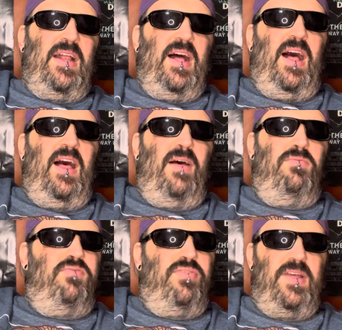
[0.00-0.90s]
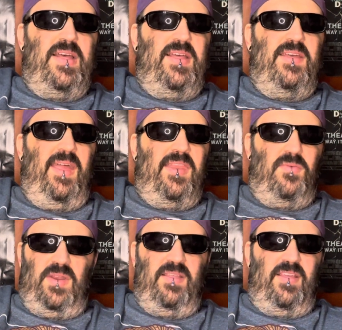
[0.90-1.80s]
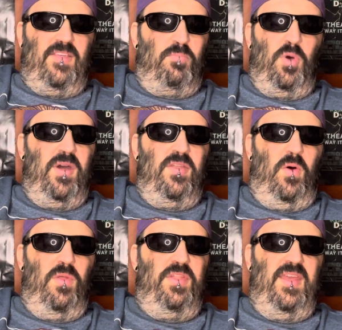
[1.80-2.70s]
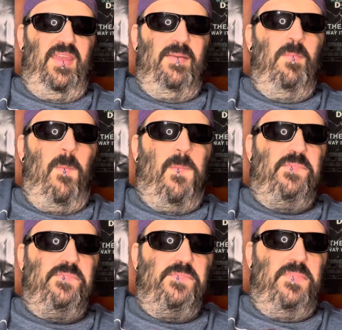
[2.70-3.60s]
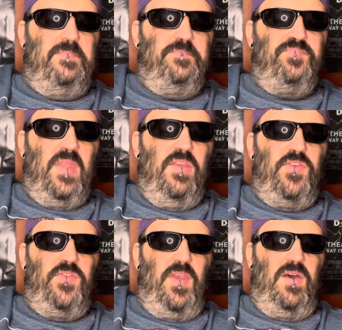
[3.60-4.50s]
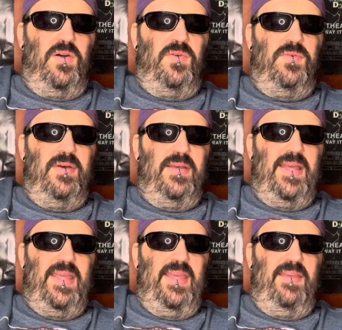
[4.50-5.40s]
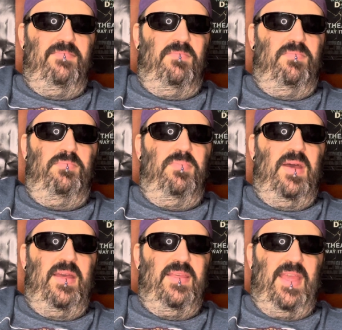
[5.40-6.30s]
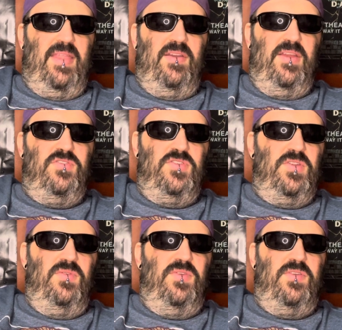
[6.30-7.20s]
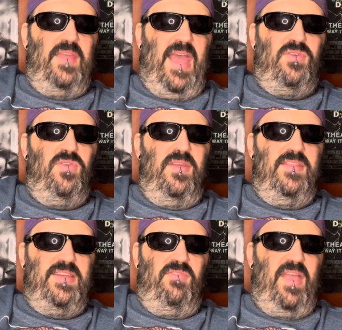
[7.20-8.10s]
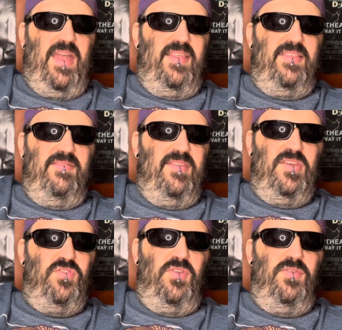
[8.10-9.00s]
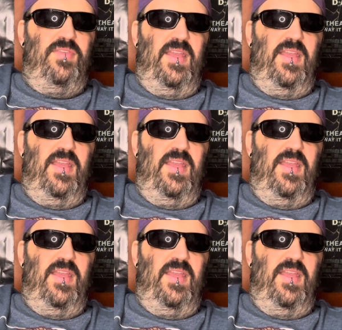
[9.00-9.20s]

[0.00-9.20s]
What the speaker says: I don't want to, like, spoil the whole thing. So, Yeah, they're introduced. Actually, the Devil Cat isn't even introduced